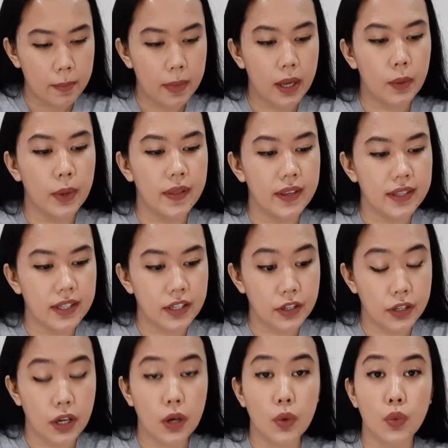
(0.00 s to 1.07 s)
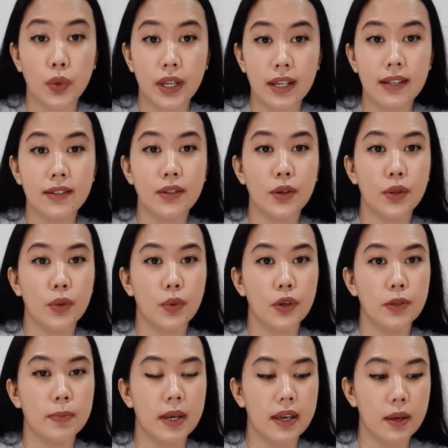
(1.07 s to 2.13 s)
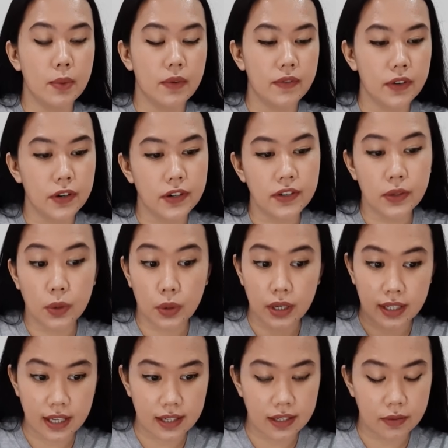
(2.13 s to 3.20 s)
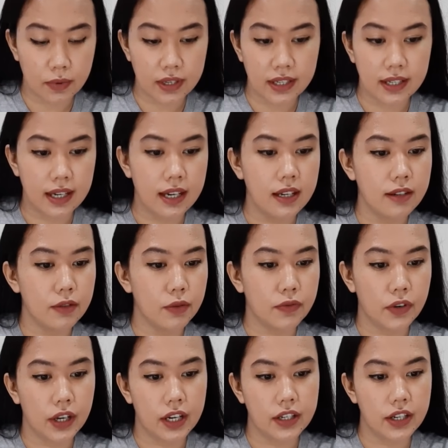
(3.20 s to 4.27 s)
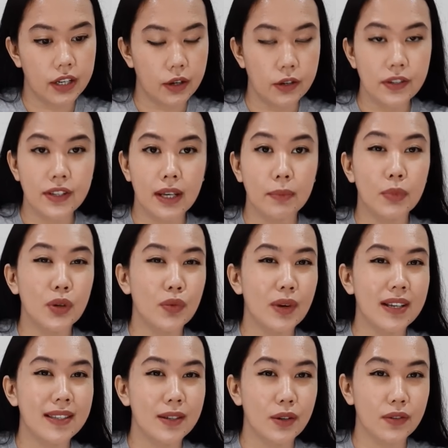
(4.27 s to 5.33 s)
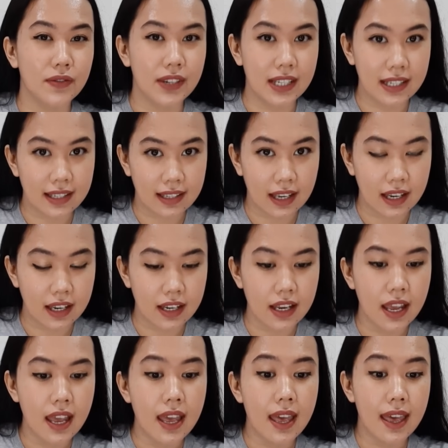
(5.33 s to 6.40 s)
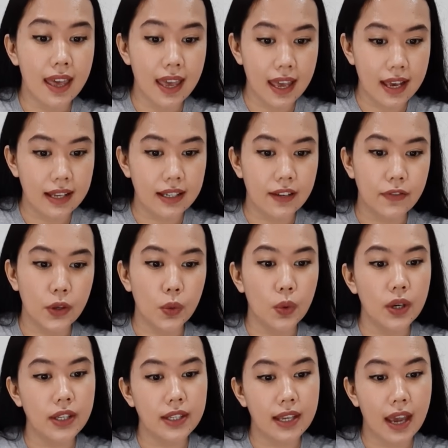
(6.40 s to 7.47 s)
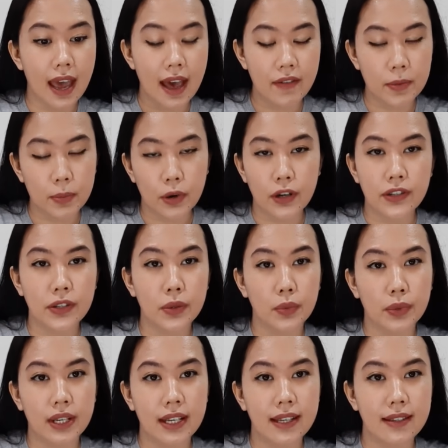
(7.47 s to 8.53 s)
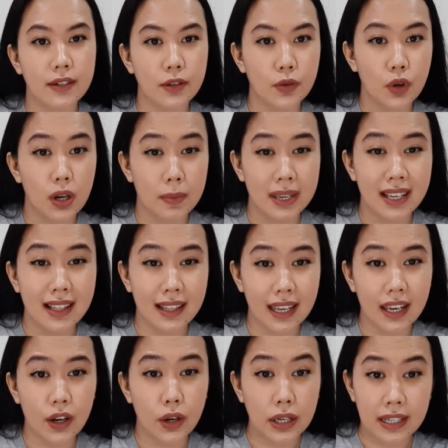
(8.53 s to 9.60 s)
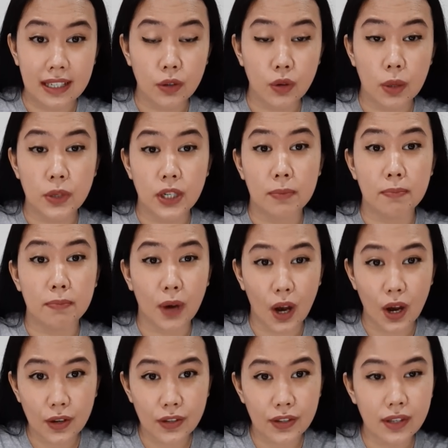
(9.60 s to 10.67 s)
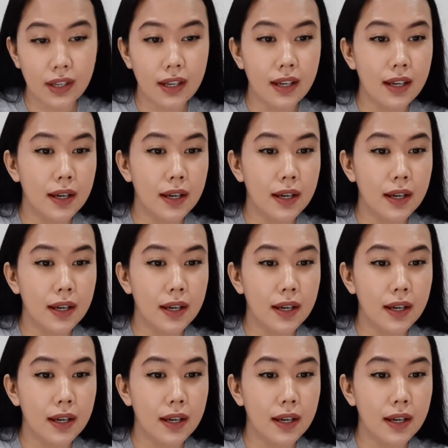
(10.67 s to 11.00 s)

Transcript: By the way, this is a general reading, so the rules might get reversed or it doesn't resonate. Don't forget to check your sun, moon, rising, or Venus sign. And if you want to have a personal reading, there's going to be a link on a description box.